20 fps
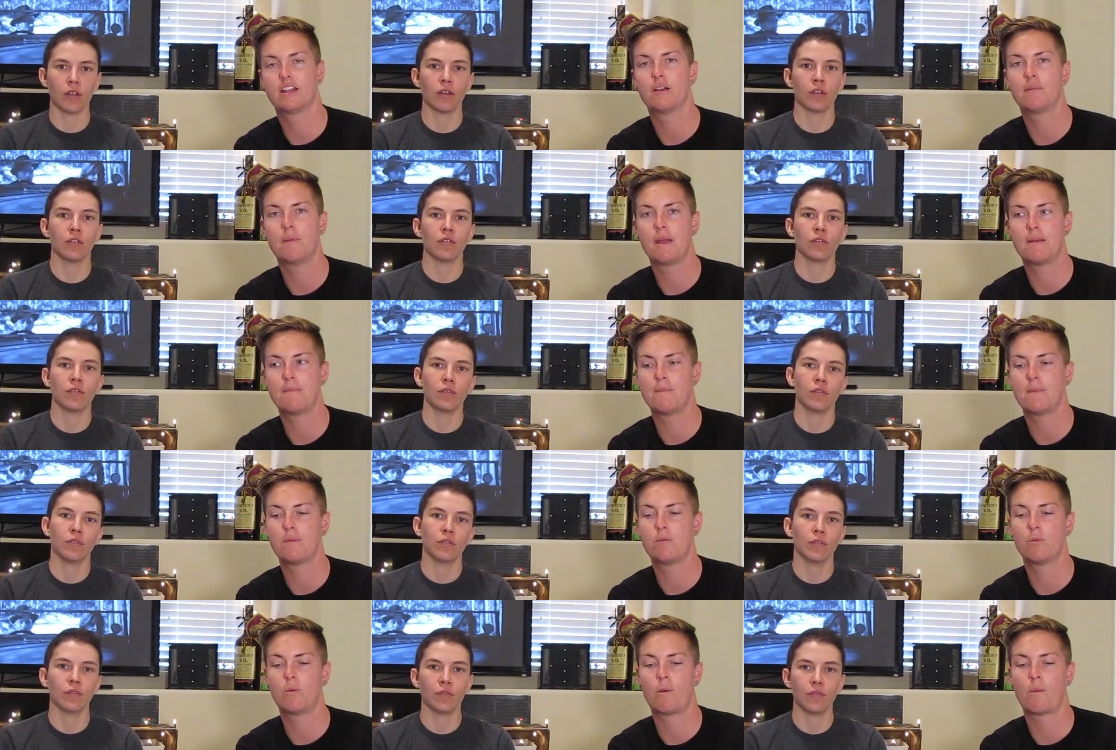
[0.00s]
Speaker 1: um, and
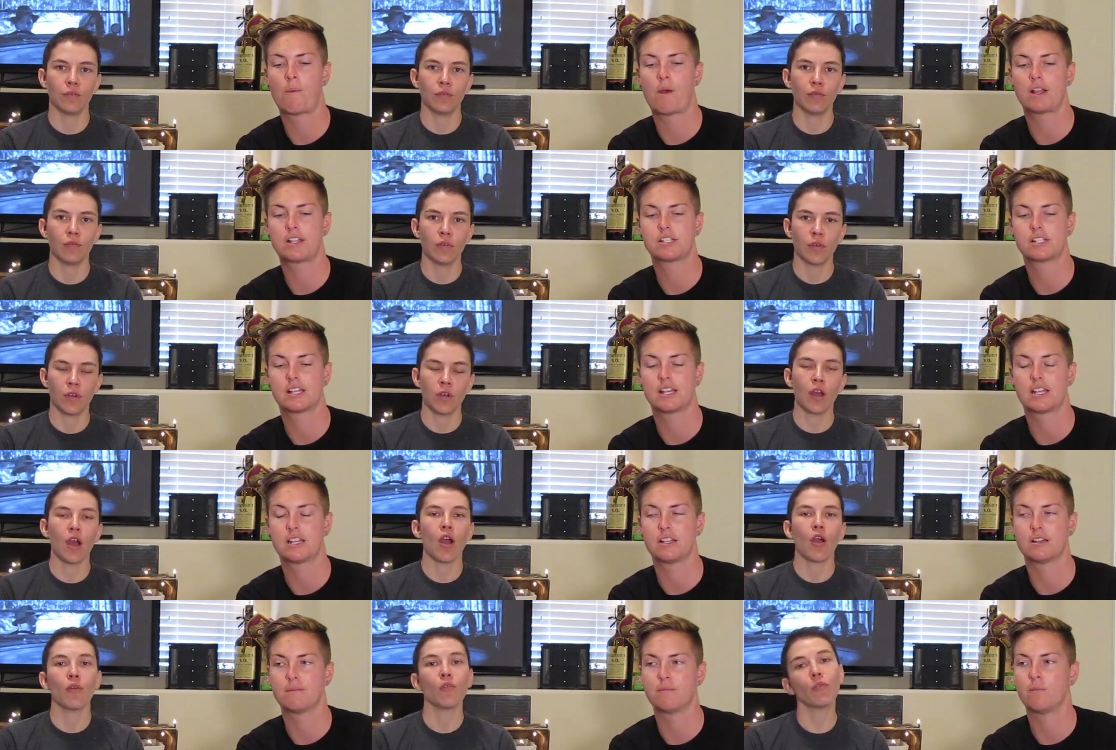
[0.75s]
maybe we'll watch
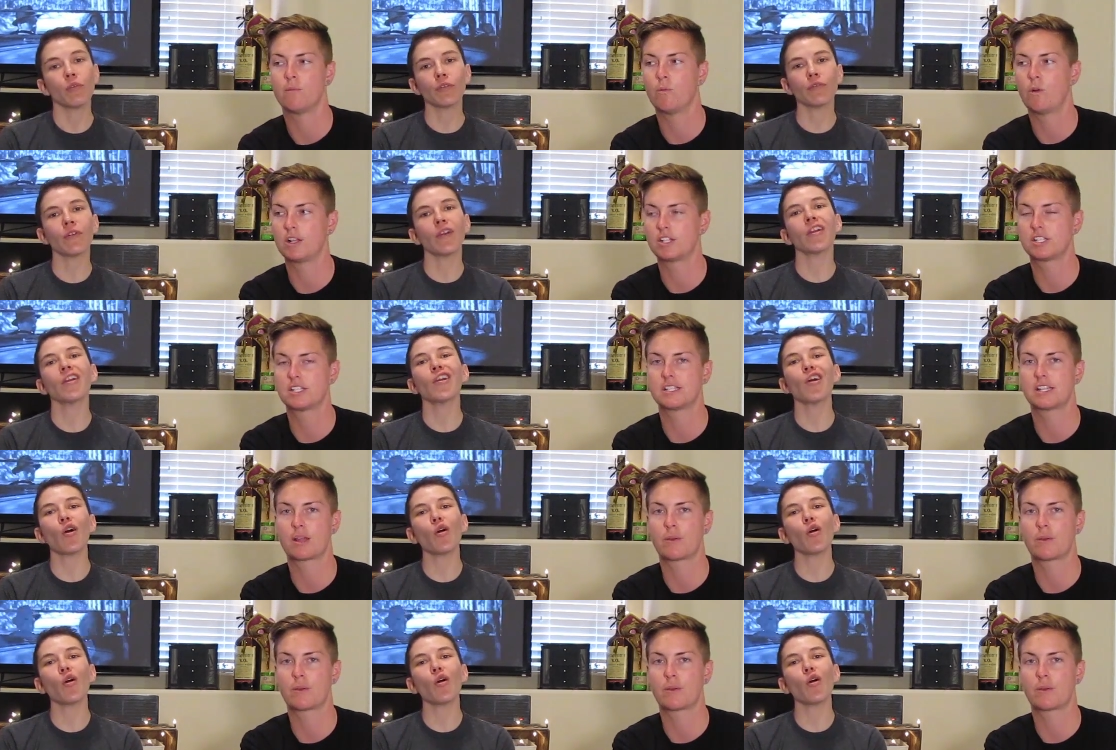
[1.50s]
that. Um, we're watch very